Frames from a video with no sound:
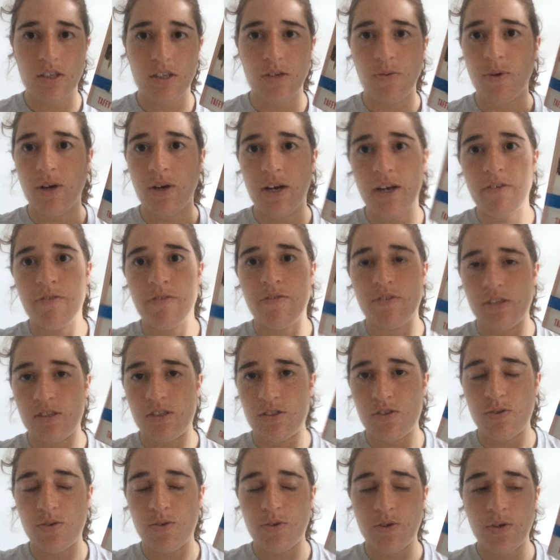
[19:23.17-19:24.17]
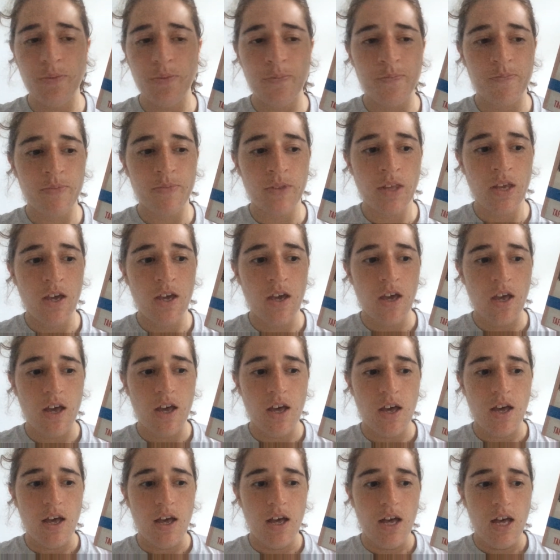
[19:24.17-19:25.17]
the wife and so on.
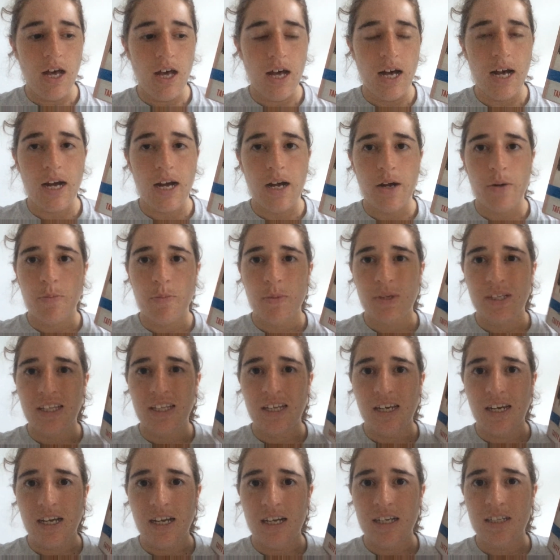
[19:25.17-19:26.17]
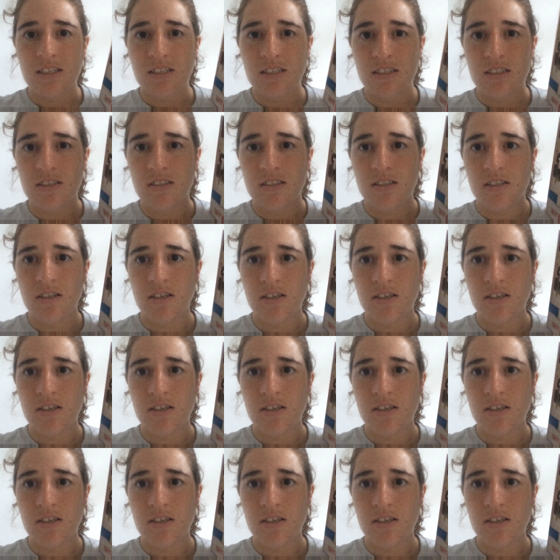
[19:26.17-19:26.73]
But the last